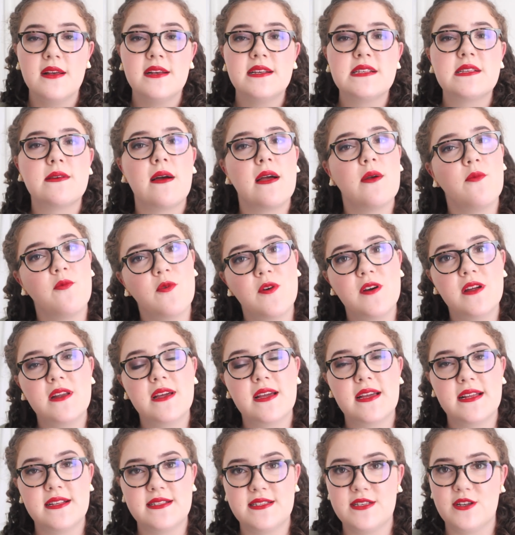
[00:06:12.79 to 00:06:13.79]
so I
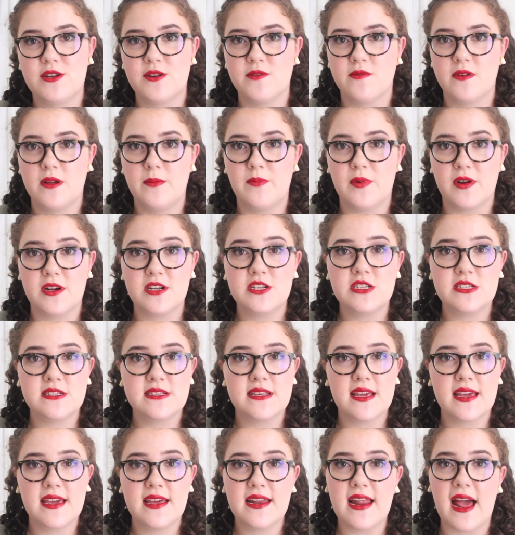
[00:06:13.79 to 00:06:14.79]
would consider
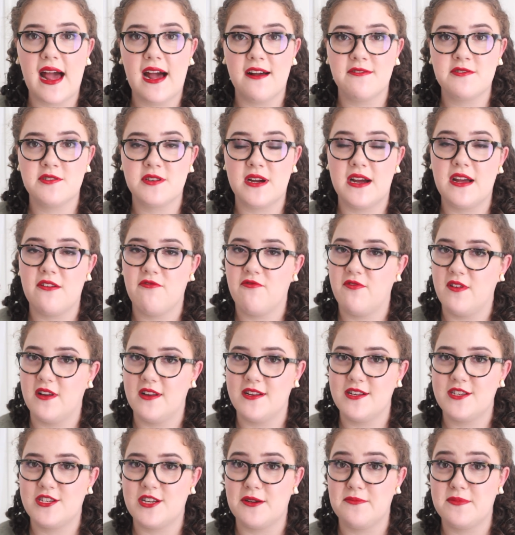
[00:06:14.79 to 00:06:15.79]
repurchasing it after I
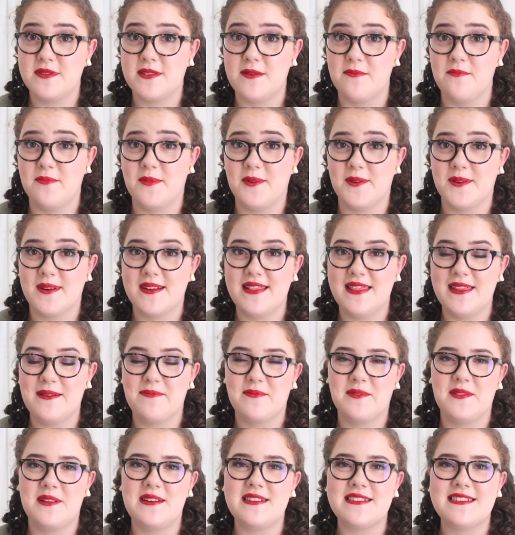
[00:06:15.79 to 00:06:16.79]
finished up some more
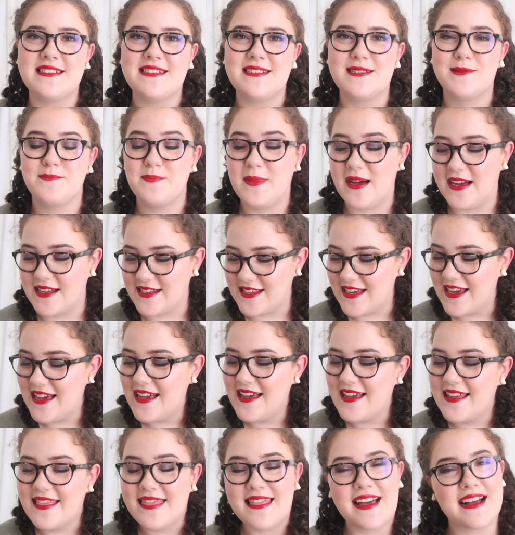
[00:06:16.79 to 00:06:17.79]
lip glosses, but
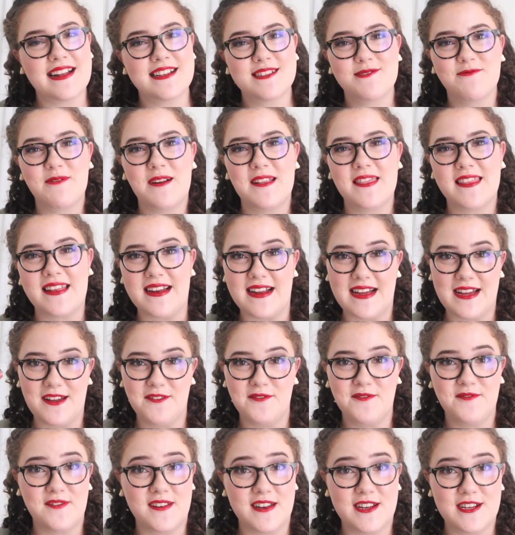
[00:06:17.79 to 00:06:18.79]
that's one that
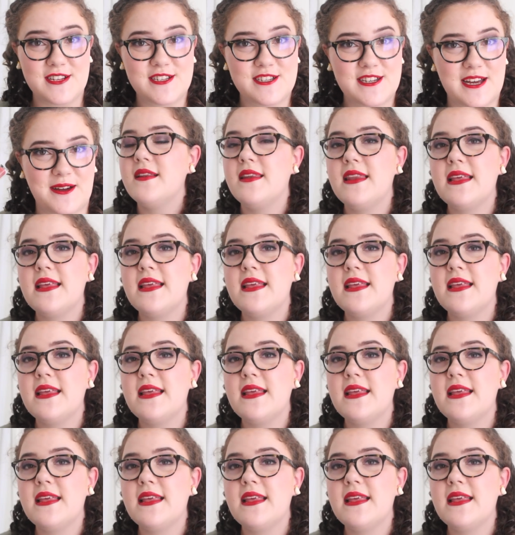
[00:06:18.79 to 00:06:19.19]
I've finished up.